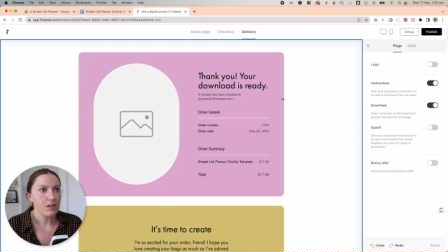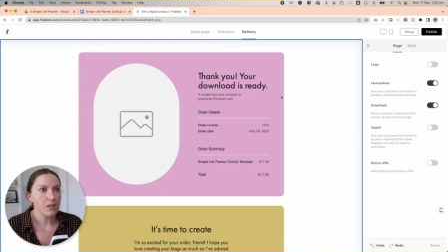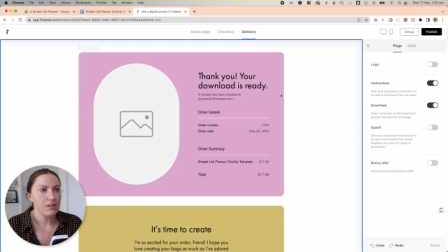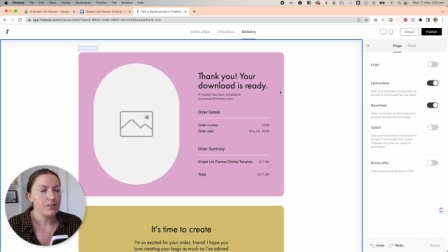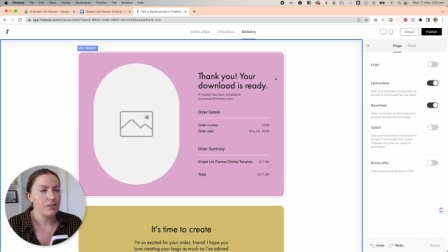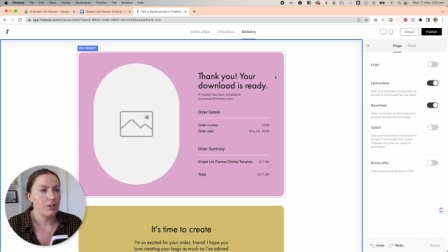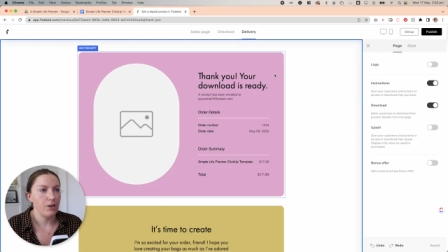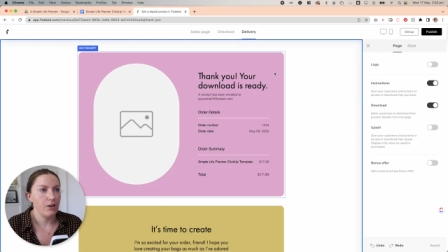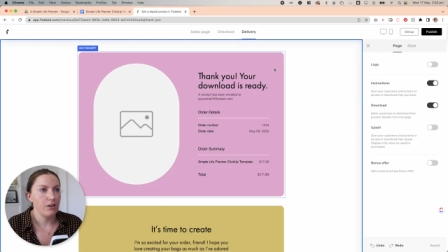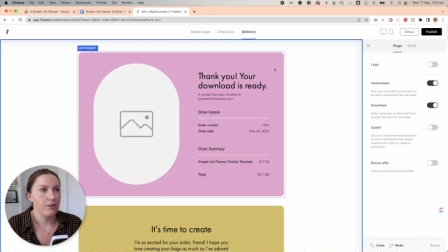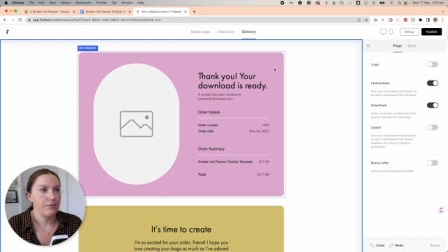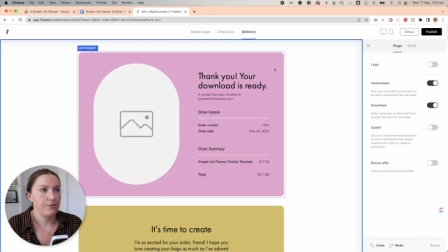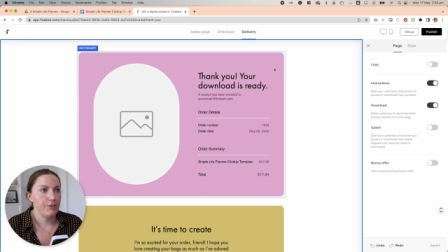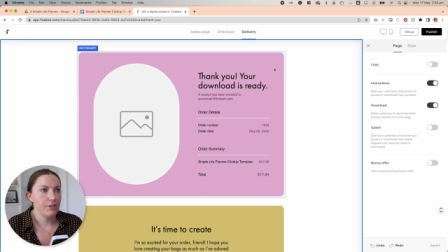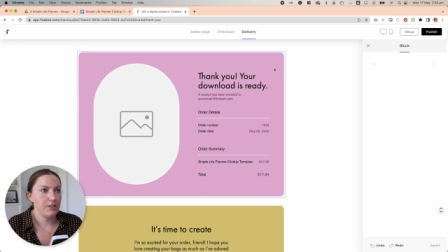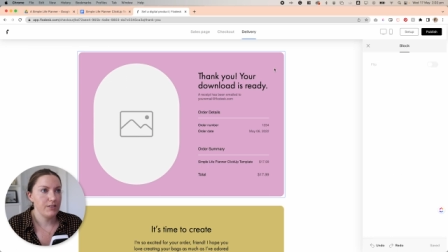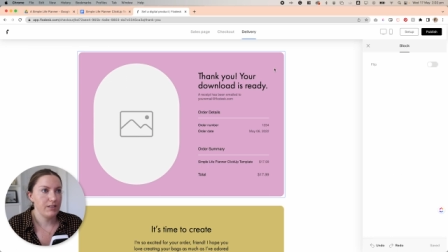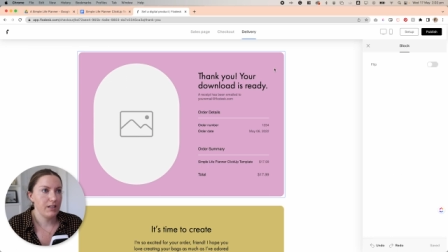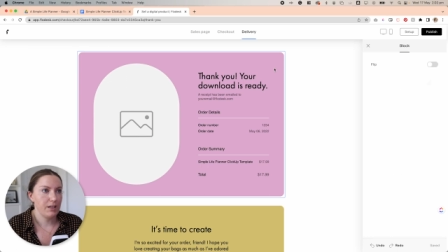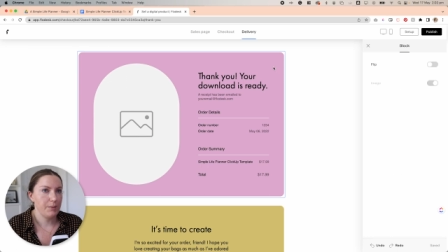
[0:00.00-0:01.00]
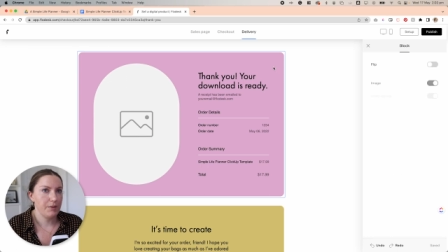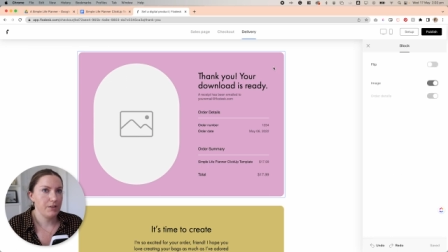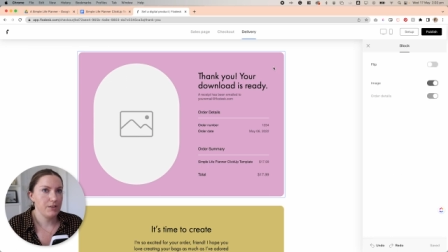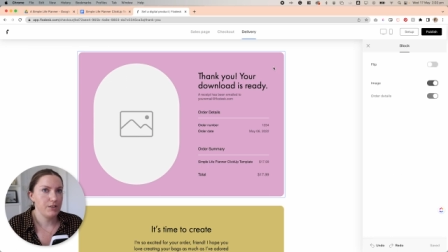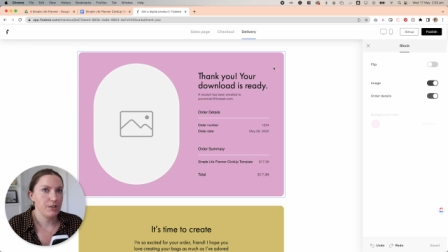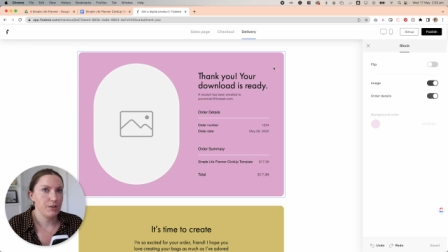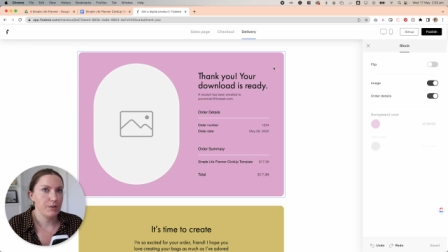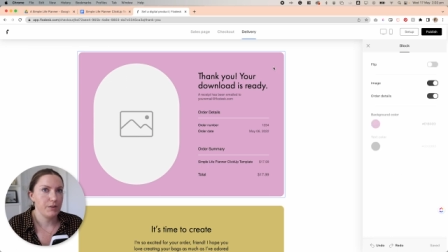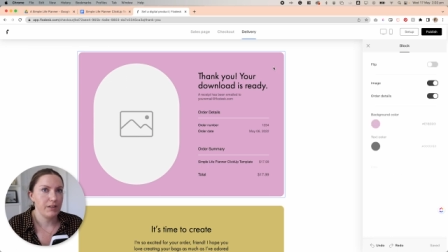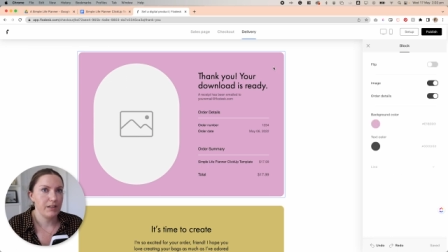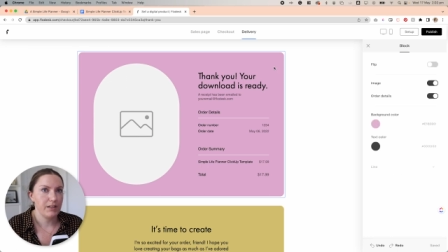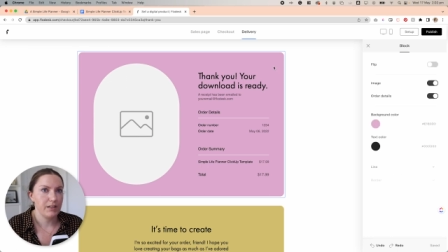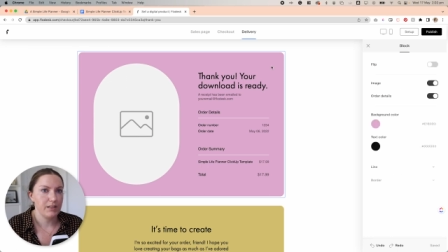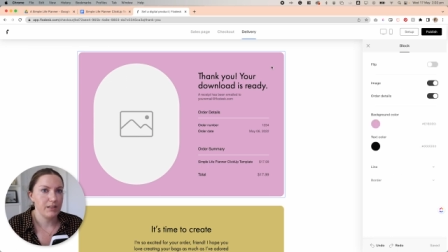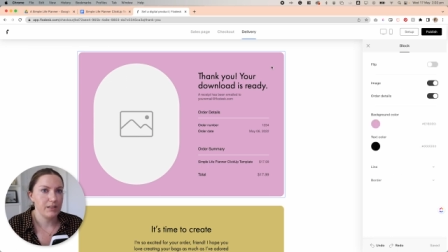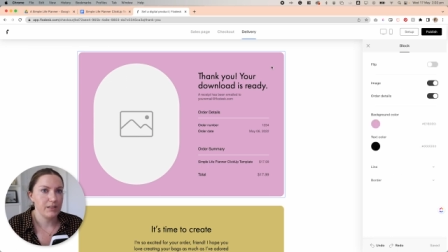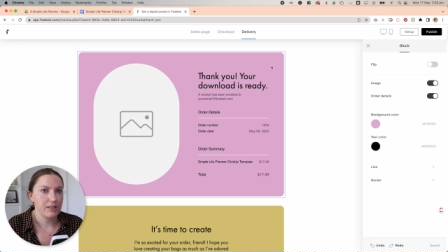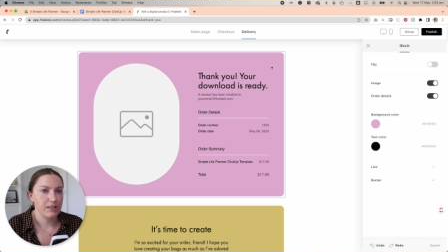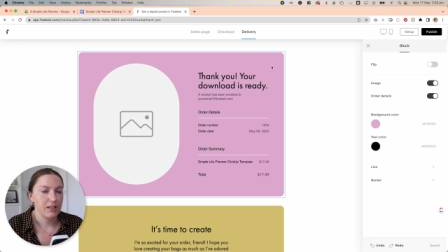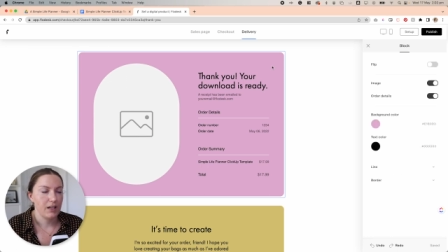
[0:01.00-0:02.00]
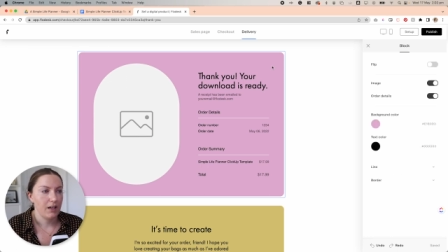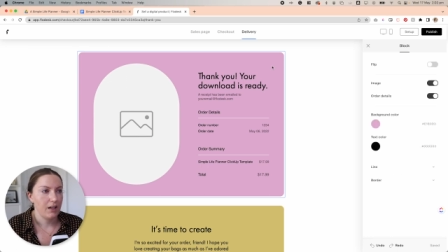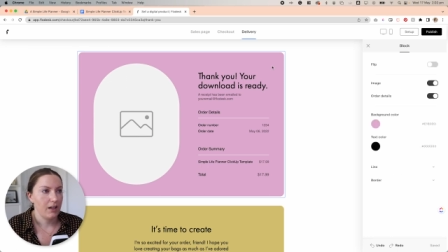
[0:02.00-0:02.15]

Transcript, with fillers: So first thing I'm going to do is